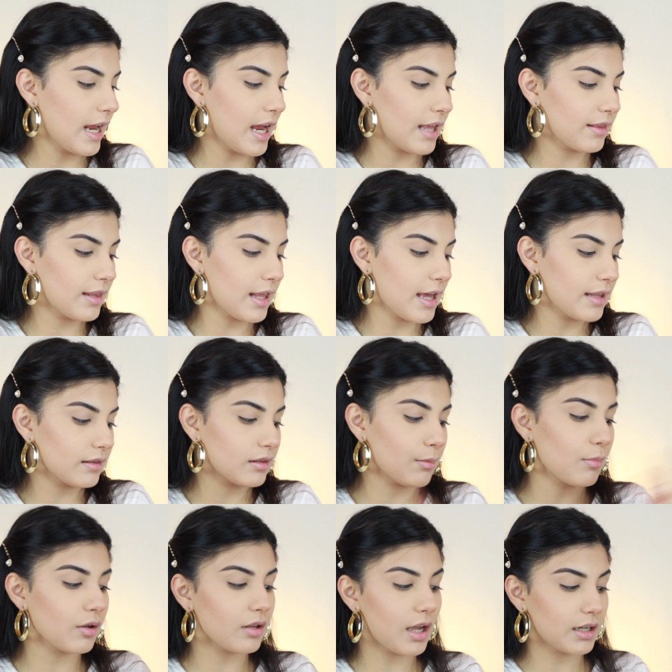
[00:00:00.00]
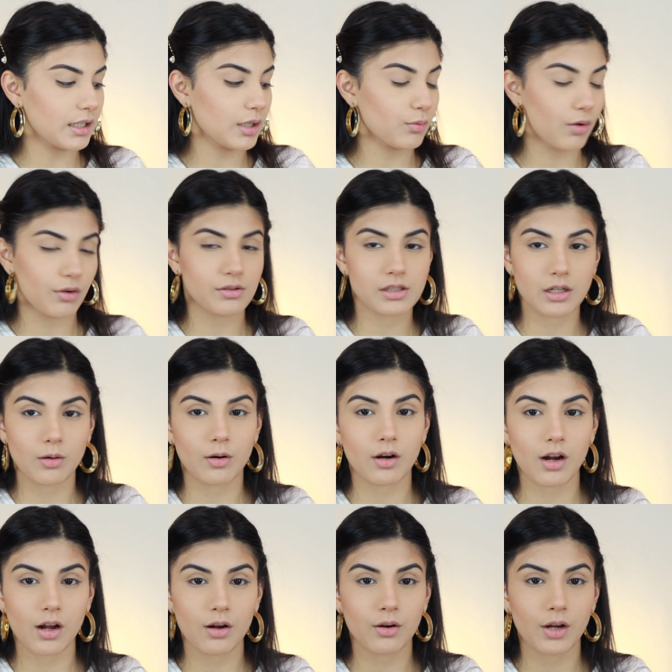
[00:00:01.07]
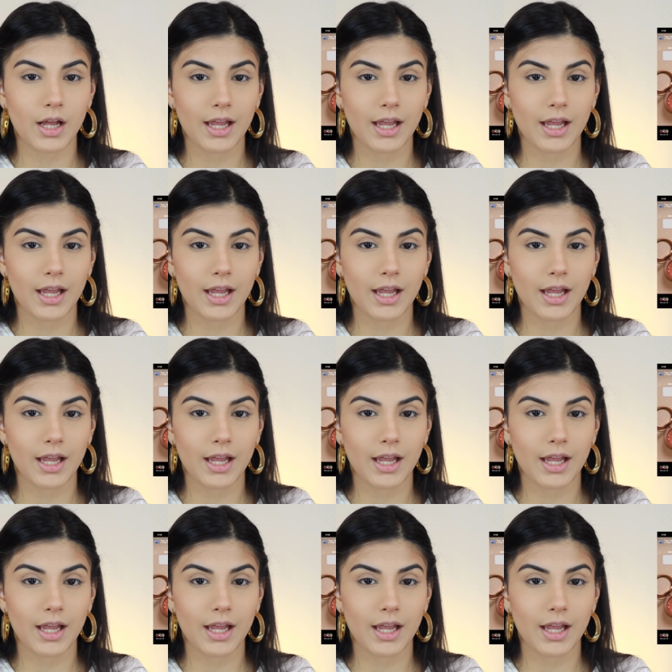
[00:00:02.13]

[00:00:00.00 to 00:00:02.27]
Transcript: And then the Milani Rose d'Oro.